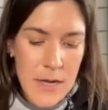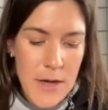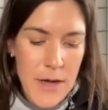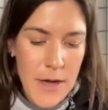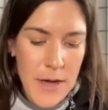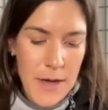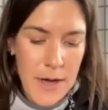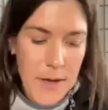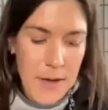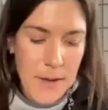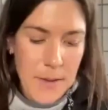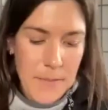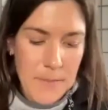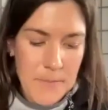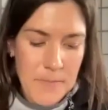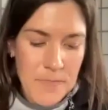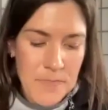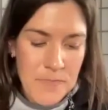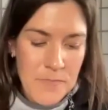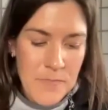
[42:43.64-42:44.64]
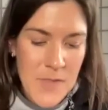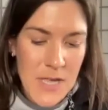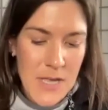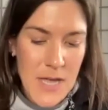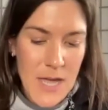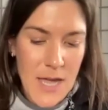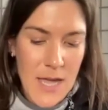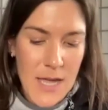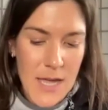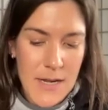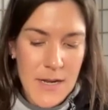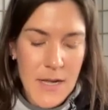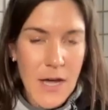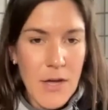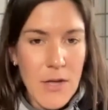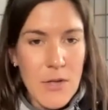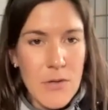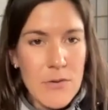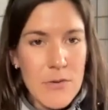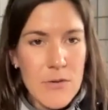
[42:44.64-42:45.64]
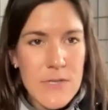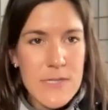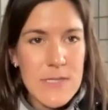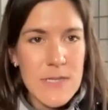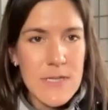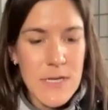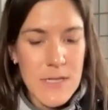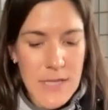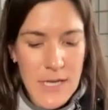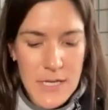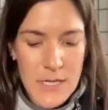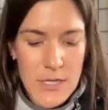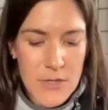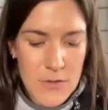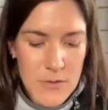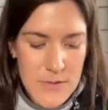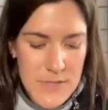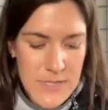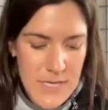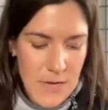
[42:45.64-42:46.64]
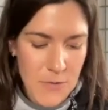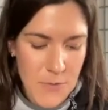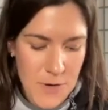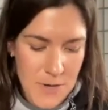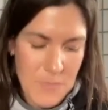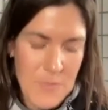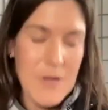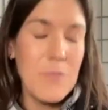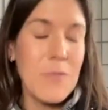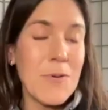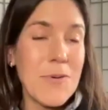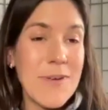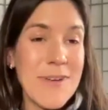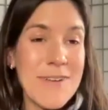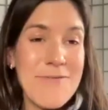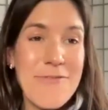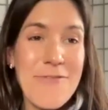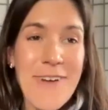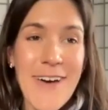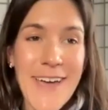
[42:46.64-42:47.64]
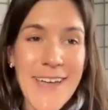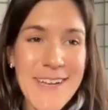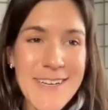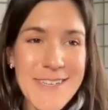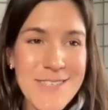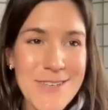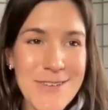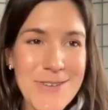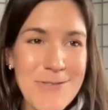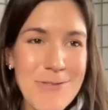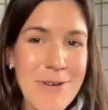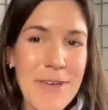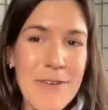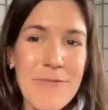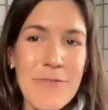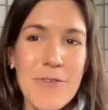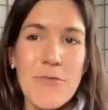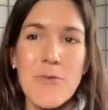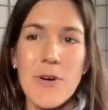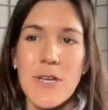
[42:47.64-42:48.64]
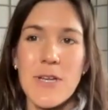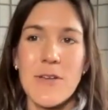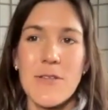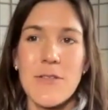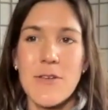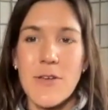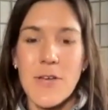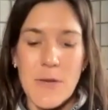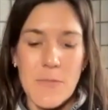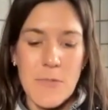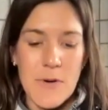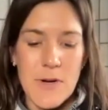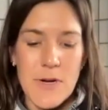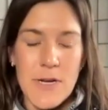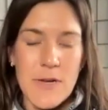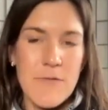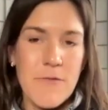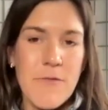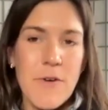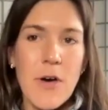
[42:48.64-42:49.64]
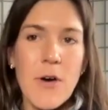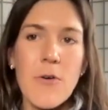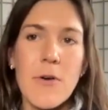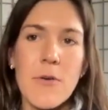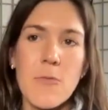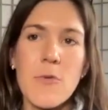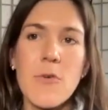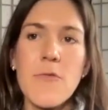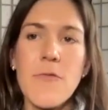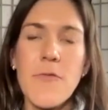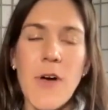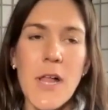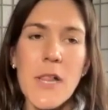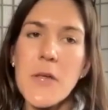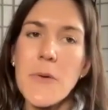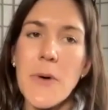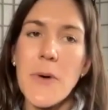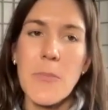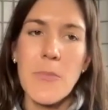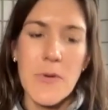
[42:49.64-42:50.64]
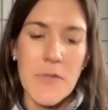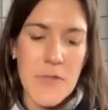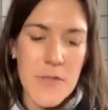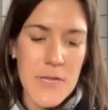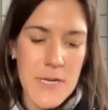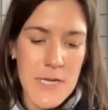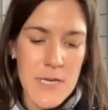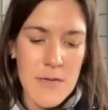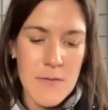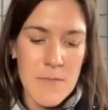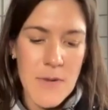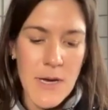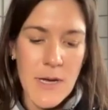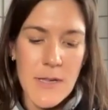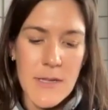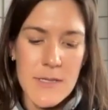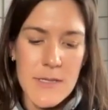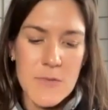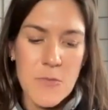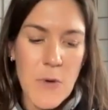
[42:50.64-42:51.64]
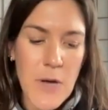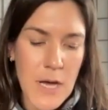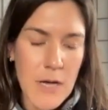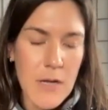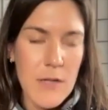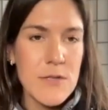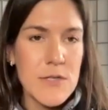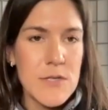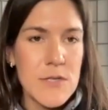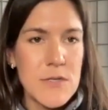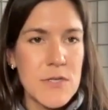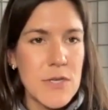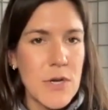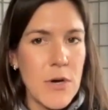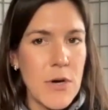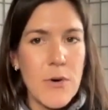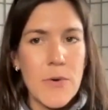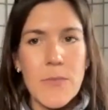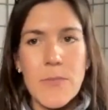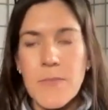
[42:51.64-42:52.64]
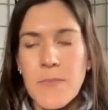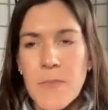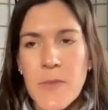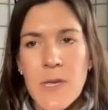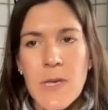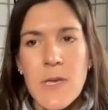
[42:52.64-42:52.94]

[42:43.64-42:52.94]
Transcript: And Kristen, I'll let you say where people can find you if you want to look up her info, and we'll follow up with an email as well, just so